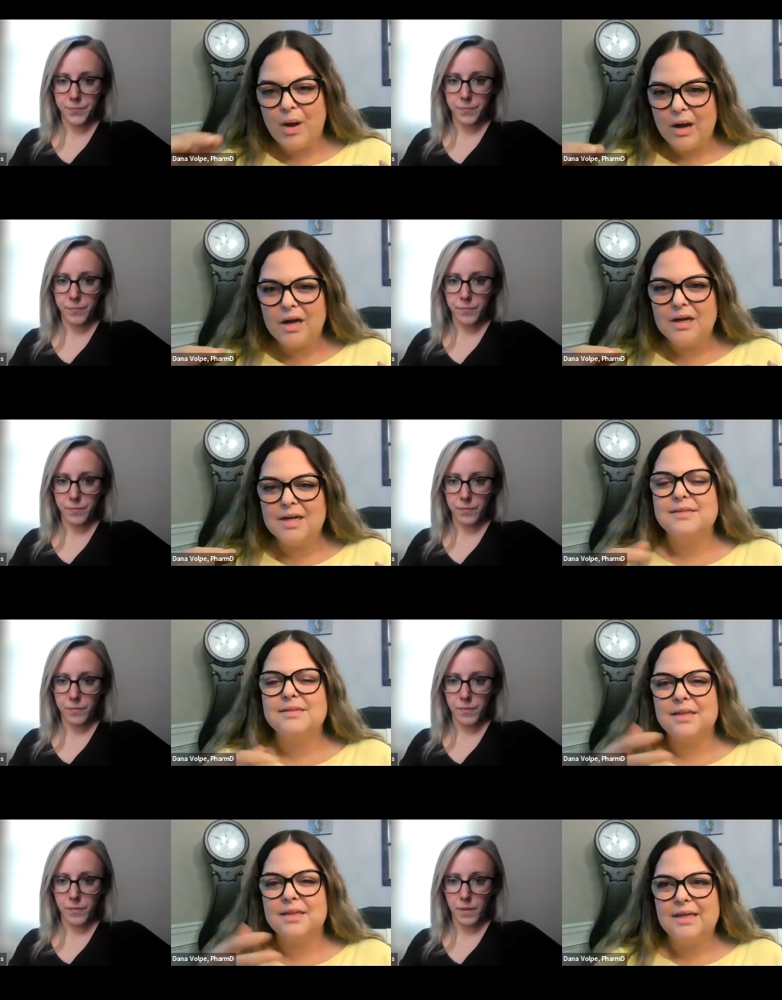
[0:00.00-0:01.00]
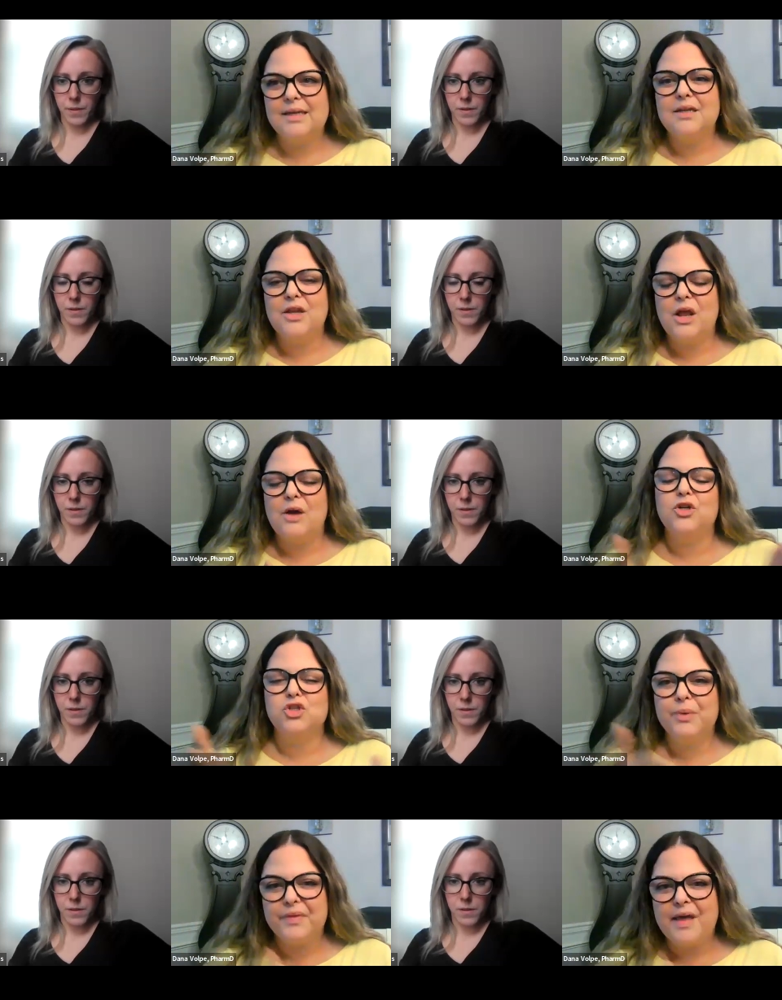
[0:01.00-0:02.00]
Speaker 1: part is clean you know because
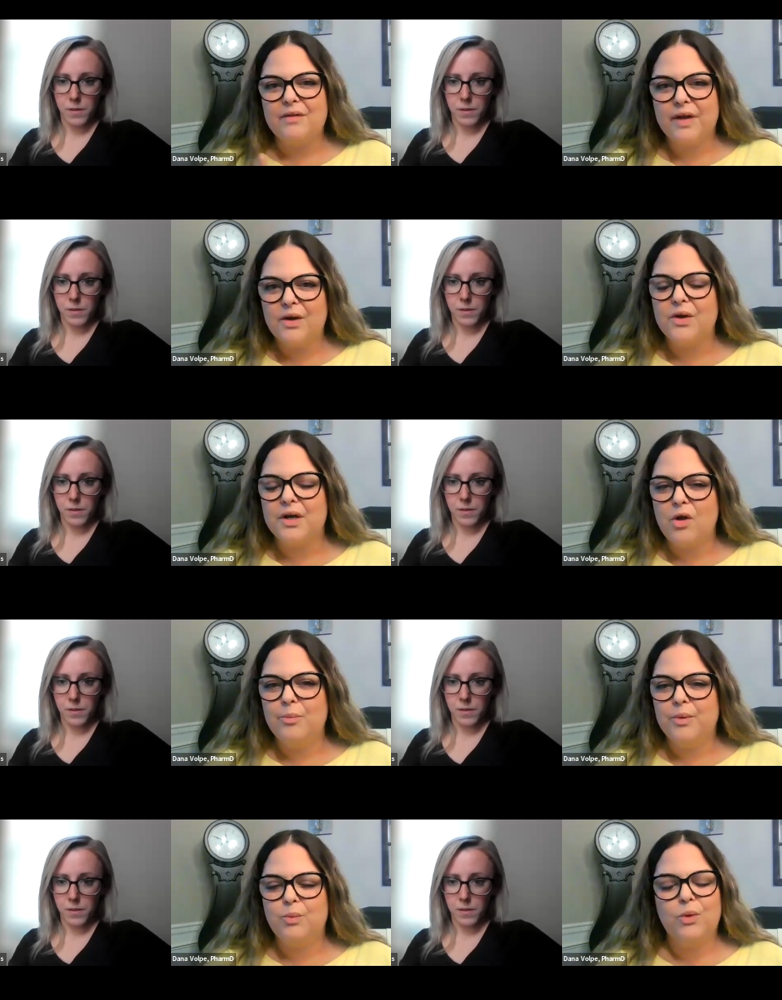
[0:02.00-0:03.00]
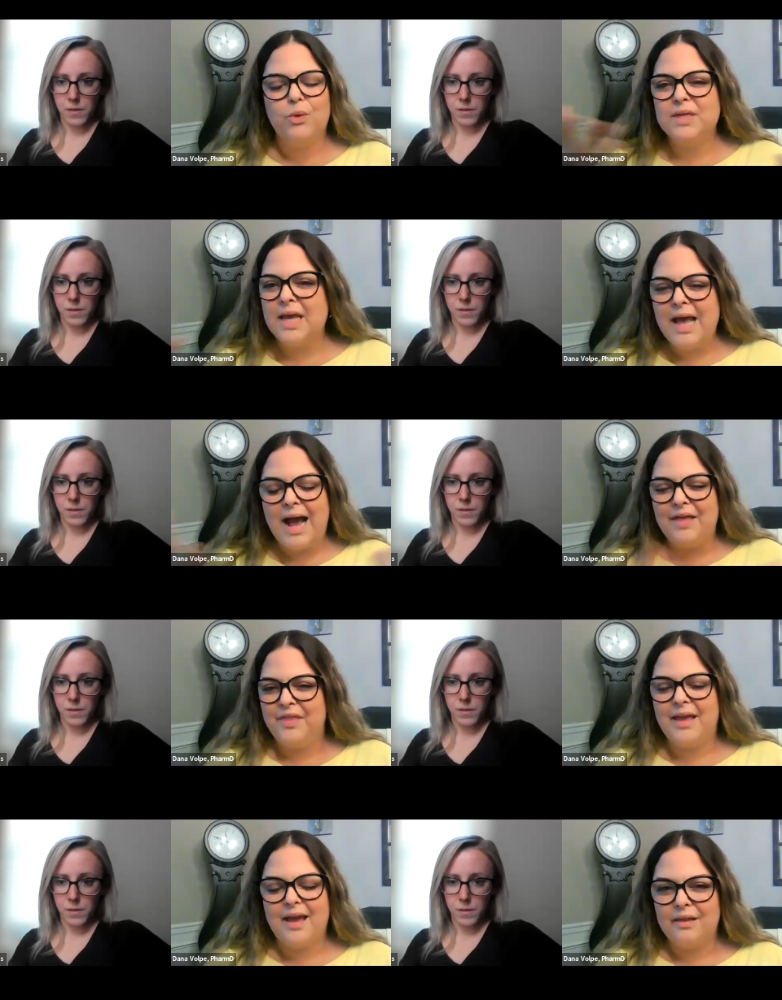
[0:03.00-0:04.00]
you're putting that right on an open wound i
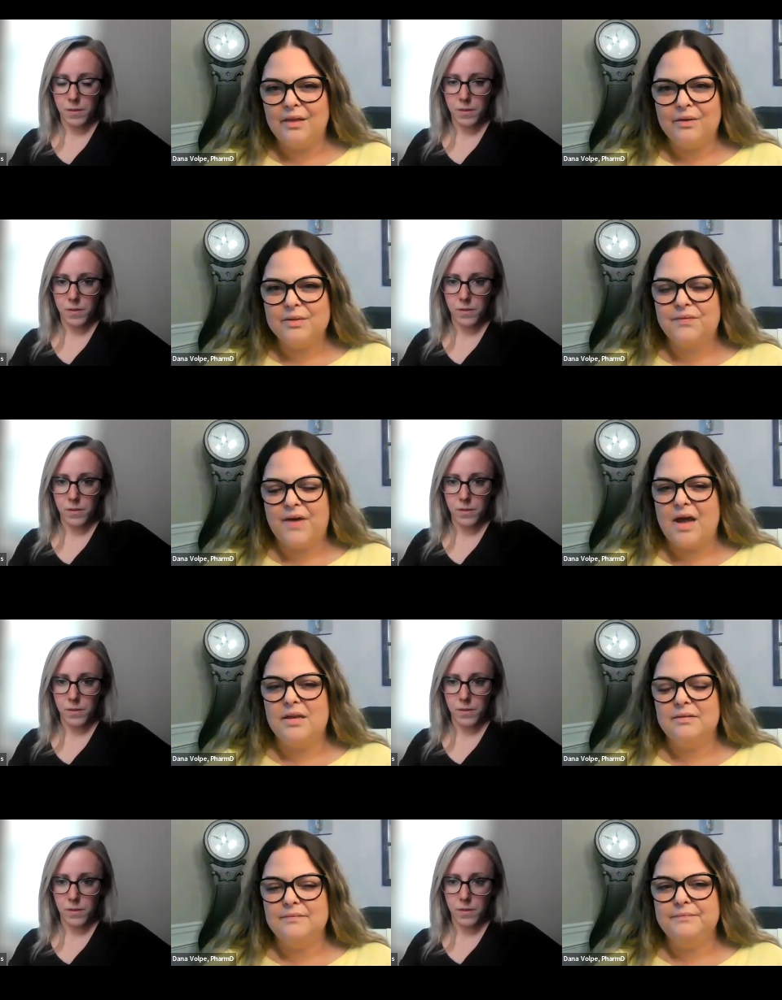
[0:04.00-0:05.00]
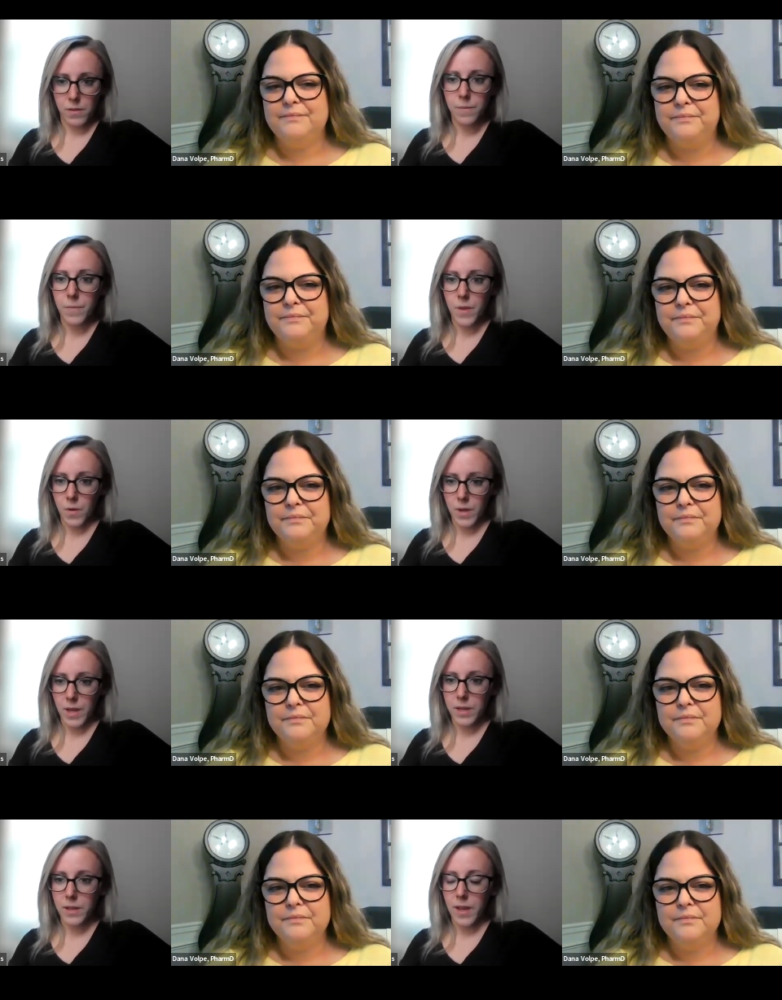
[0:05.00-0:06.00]
think aloe is fine
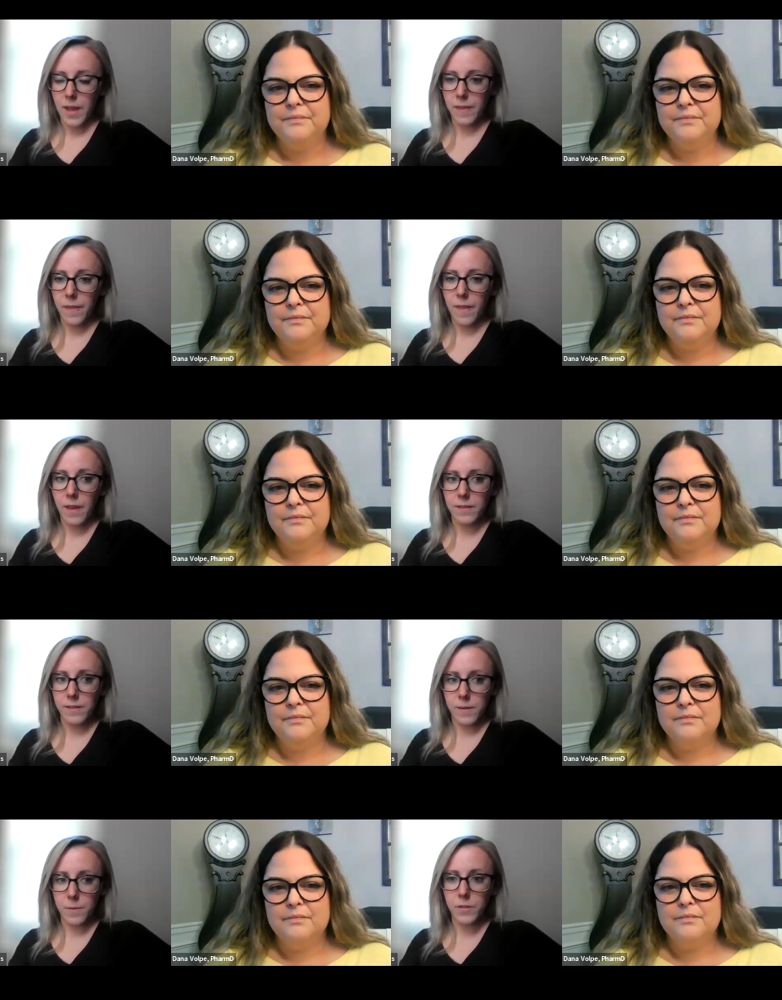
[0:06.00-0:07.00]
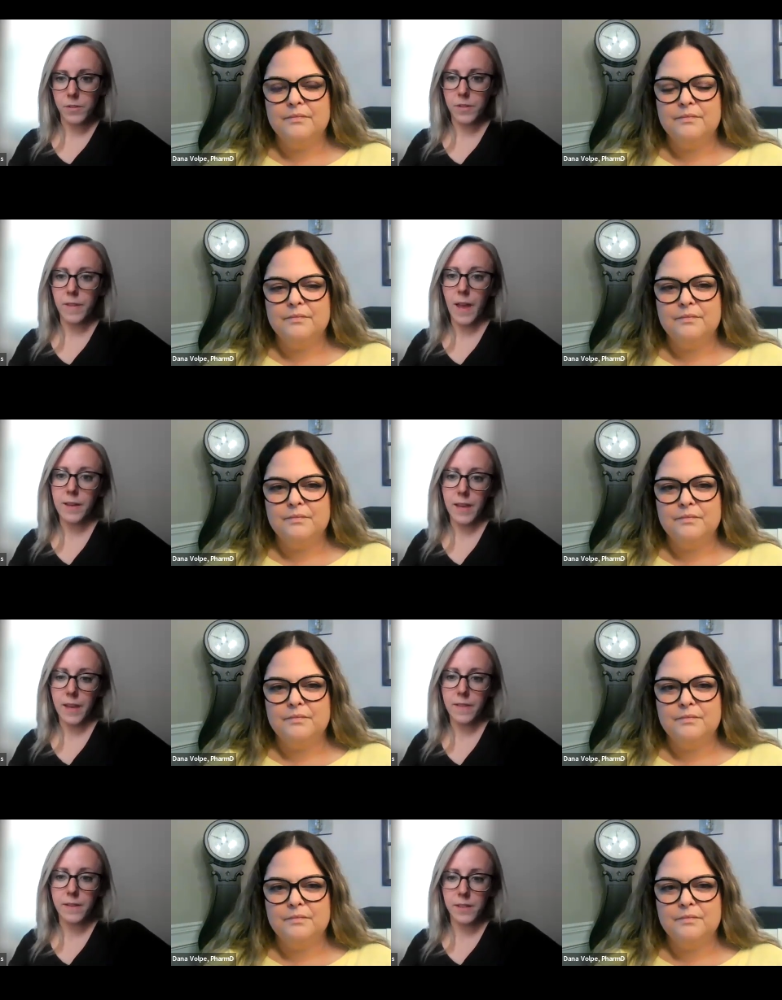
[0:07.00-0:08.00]
Speaker 2: okay and then similar to that
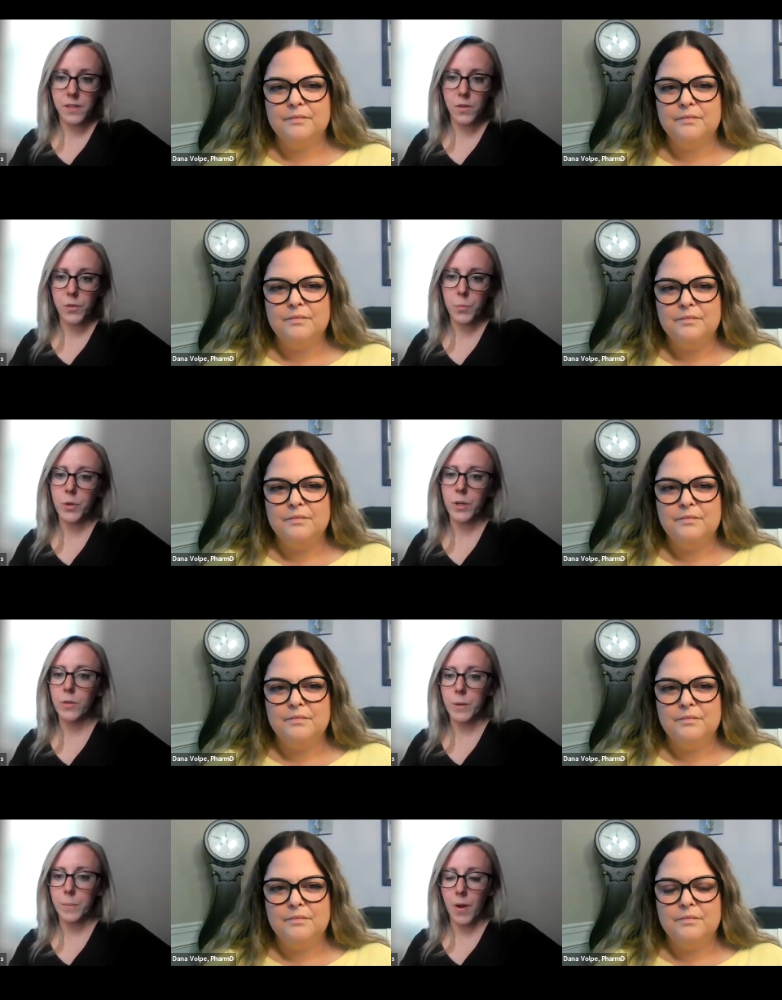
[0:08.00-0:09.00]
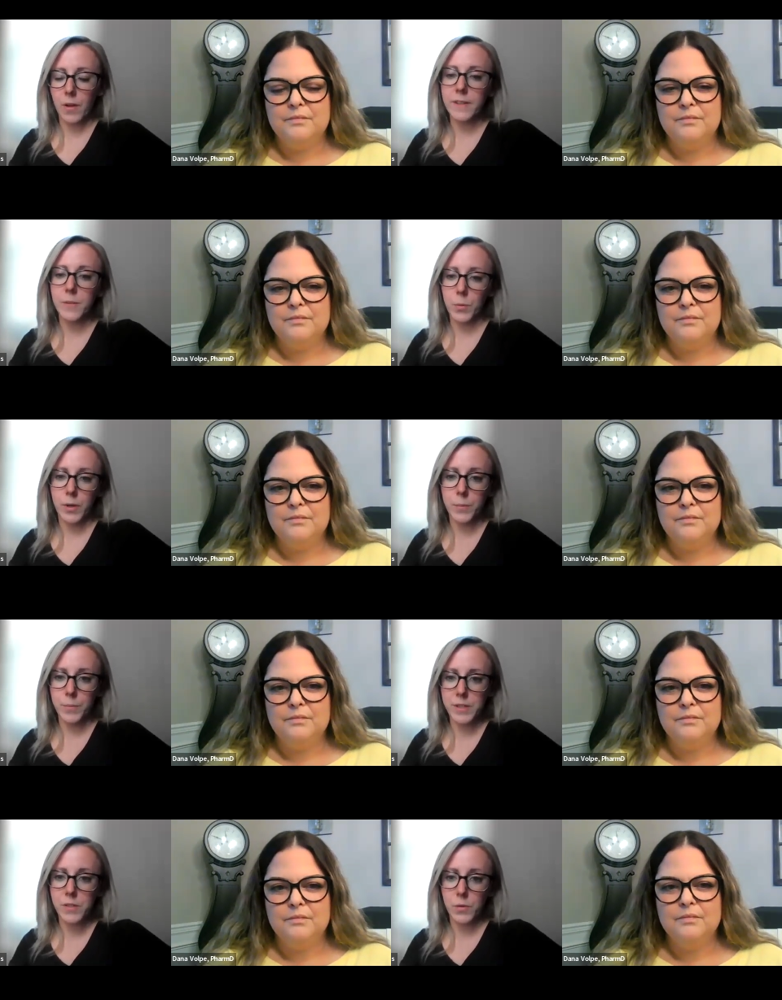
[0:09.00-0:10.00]
can the neosporin or polysporin
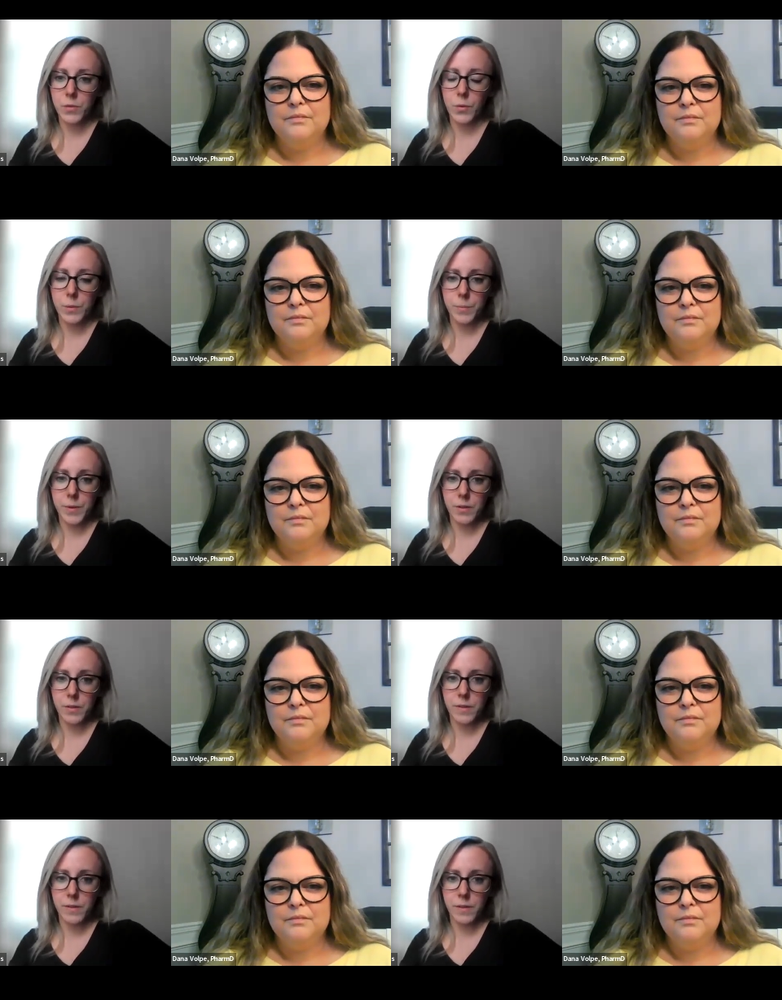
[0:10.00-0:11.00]
be used on burns